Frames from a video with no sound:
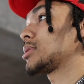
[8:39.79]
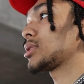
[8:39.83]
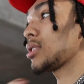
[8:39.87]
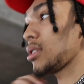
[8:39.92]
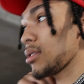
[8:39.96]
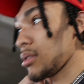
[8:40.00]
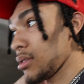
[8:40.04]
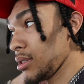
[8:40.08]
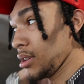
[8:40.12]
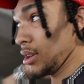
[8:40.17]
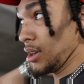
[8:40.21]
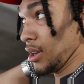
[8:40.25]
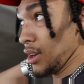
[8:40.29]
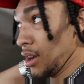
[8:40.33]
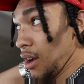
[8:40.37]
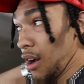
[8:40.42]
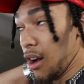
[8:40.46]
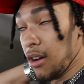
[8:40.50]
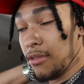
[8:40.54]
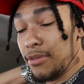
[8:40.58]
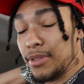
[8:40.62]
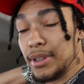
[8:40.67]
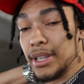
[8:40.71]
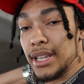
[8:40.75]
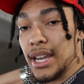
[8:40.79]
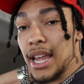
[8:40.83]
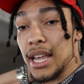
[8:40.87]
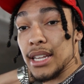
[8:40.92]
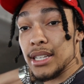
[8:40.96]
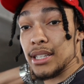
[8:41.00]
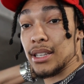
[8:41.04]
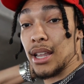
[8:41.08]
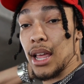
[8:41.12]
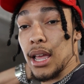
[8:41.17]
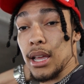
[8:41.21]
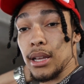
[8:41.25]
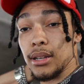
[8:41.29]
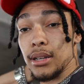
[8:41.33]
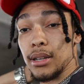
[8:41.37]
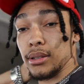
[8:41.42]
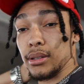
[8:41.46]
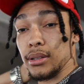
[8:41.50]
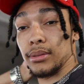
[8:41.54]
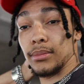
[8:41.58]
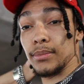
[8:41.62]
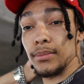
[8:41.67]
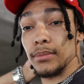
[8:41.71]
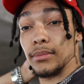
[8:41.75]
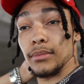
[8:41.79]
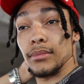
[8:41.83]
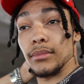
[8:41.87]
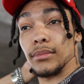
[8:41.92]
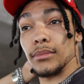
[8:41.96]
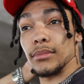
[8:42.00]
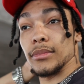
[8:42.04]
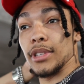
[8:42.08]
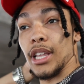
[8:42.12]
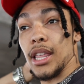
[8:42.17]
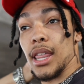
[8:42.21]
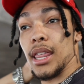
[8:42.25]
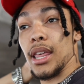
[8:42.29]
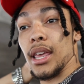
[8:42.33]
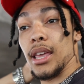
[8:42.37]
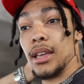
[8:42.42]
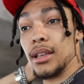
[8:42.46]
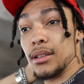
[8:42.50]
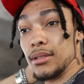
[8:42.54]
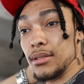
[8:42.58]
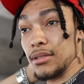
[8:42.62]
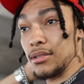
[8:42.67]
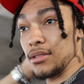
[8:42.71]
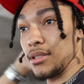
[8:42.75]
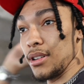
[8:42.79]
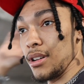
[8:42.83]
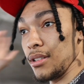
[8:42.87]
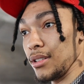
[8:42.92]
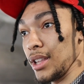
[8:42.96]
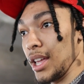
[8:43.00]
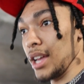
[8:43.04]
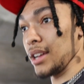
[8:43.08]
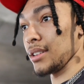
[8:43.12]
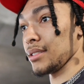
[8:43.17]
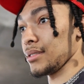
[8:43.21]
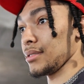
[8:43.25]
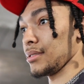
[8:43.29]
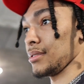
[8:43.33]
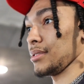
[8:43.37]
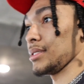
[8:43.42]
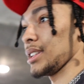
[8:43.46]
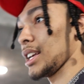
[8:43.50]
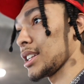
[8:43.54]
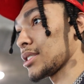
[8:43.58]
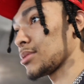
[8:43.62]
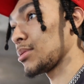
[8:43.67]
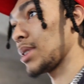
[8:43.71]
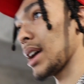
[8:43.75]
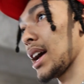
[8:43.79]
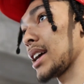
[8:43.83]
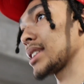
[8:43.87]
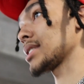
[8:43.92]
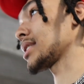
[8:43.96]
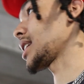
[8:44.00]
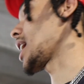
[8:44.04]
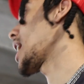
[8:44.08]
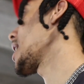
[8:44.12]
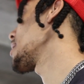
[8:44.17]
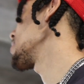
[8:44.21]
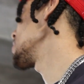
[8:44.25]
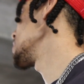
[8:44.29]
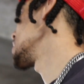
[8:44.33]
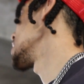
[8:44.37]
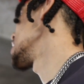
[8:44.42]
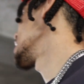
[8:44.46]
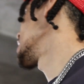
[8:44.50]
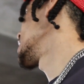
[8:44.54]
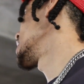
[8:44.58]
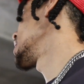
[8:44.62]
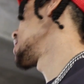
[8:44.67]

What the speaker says: So hopefully that's like the thing, like that's what has to happen.